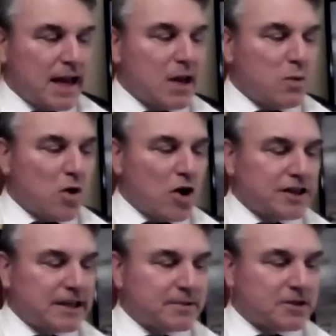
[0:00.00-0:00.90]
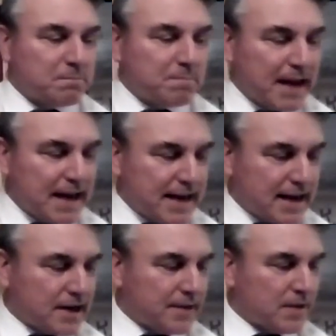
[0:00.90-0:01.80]
He worships the
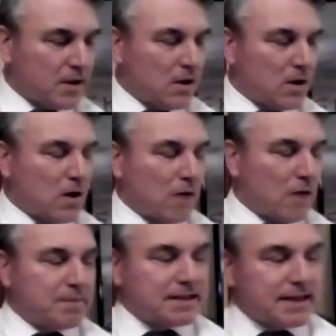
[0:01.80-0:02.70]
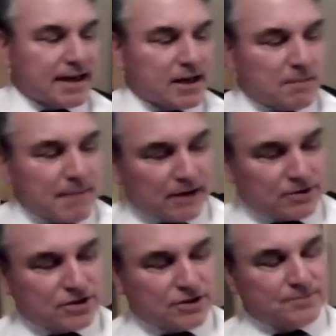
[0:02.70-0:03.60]
peak of a particular
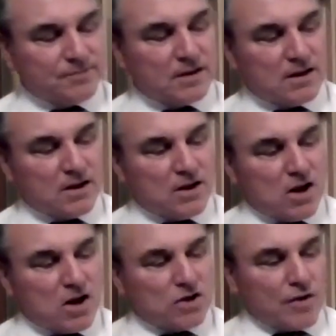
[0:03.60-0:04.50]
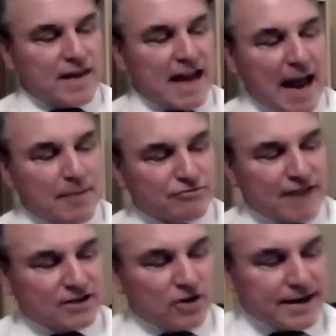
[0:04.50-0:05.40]
mountain, not the
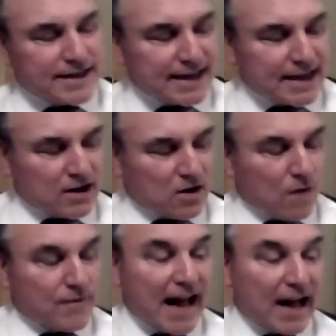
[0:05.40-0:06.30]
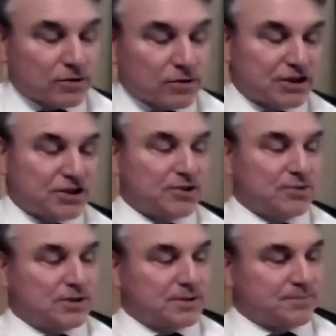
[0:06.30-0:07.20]
abstract idea of altitude.